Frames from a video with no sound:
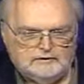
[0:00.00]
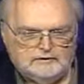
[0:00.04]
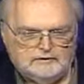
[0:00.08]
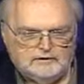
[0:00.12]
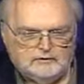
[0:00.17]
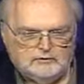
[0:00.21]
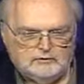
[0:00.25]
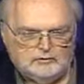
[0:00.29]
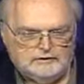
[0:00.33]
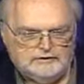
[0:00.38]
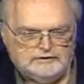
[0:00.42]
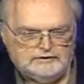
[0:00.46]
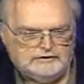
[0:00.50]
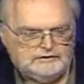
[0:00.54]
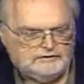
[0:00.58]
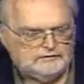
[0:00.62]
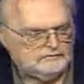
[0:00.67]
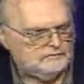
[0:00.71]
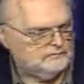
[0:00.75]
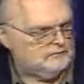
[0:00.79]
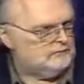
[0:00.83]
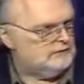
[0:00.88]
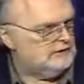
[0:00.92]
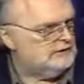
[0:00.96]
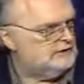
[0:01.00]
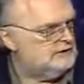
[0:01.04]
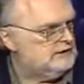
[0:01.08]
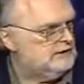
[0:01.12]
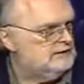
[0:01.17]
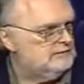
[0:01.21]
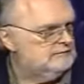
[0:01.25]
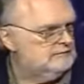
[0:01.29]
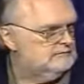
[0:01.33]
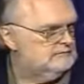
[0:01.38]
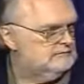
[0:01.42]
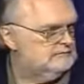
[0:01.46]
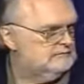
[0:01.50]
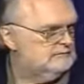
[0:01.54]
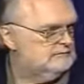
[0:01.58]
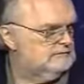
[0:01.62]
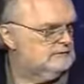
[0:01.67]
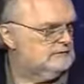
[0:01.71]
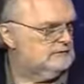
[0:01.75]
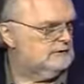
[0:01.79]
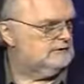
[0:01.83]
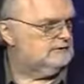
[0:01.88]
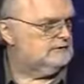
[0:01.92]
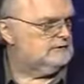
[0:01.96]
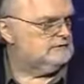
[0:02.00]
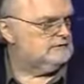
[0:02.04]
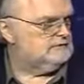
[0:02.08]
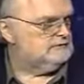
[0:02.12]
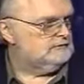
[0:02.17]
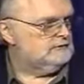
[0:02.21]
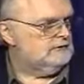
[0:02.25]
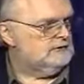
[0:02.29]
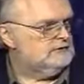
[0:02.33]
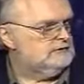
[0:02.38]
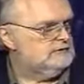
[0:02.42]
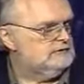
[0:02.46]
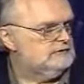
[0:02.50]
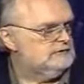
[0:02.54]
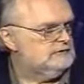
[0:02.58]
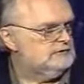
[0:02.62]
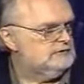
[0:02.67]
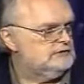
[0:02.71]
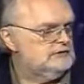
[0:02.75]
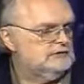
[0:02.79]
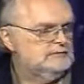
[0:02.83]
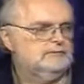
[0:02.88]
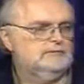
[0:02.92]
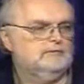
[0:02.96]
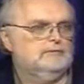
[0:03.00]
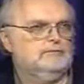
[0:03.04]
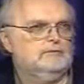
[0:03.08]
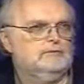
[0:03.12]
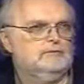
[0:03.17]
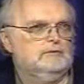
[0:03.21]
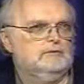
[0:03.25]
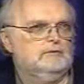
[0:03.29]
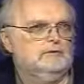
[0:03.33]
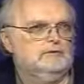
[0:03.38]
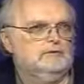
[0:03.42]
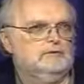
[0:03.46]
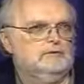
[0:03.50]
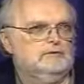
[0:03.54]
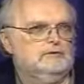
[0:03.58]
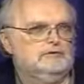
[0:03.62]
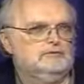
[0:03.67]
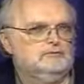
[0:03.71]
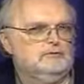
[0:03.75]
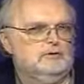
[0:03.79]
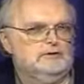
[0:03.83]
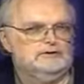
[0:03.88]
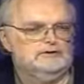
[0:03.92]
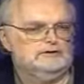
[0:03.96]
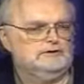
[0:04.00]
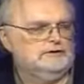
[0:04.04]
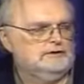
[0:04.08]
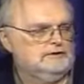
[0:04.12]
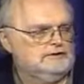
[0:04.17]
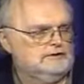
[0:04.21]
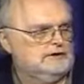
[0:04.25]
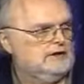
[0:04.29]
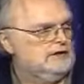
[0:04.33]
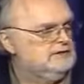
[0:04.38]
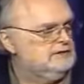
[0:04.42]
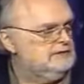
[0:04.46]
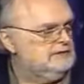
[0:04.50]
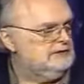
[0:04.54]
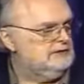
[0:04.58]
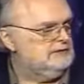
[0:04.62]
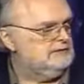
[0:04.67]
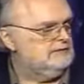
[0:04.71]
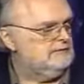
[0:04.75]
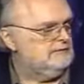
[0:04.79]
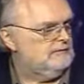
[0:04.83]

a recent breakup mm -hmm. of mm-hmm. his relationship, mm-hmm. which wasn't his idea.